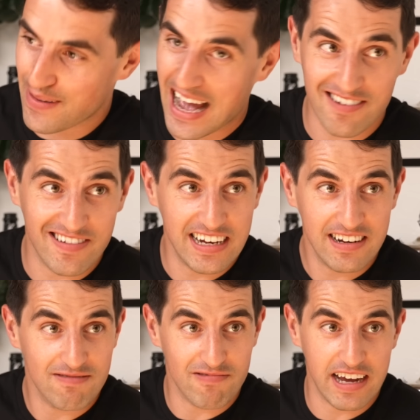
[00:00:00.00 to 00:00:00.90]
spannering,
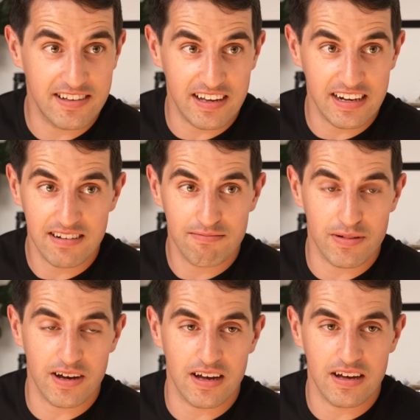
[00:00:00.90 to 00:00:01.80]
racing.
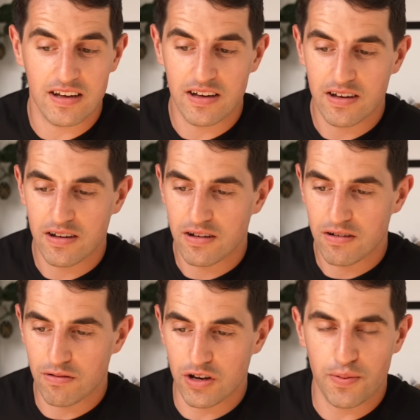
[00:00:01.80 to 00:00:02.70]
But
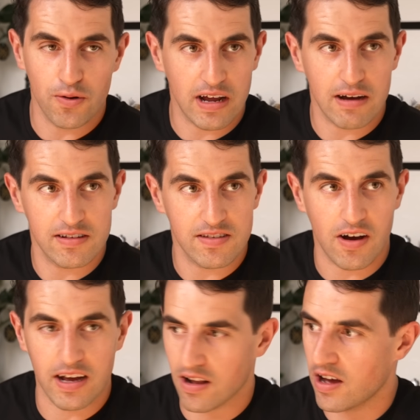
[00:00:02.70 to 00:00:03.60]
when you put all that
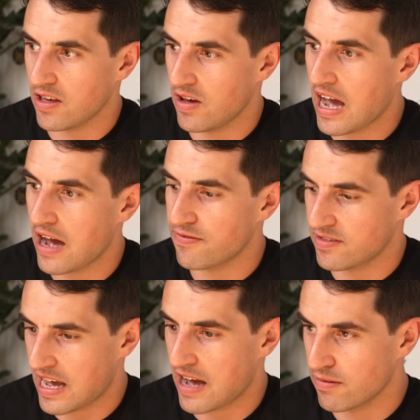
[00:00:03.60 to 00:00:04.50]
aside, like you have
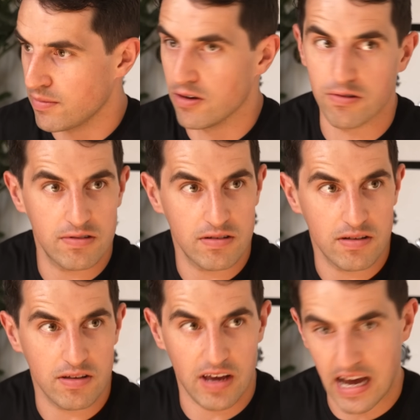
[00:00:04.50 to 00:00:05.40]
to have a muse.
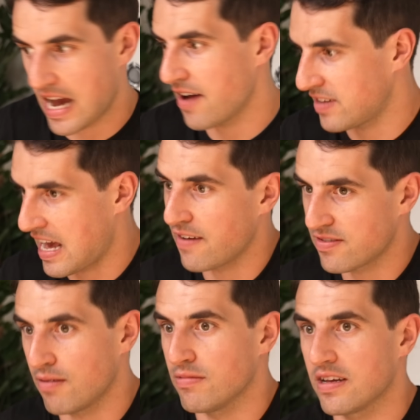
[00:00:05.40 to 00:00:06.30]
You have to have
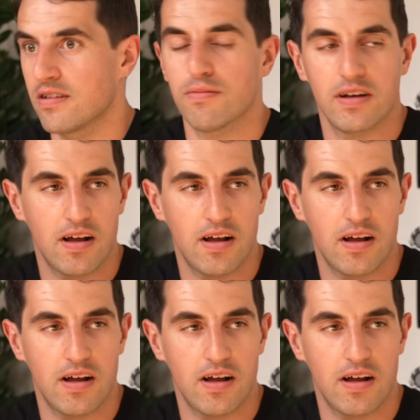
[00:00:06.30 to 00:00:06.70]
something to be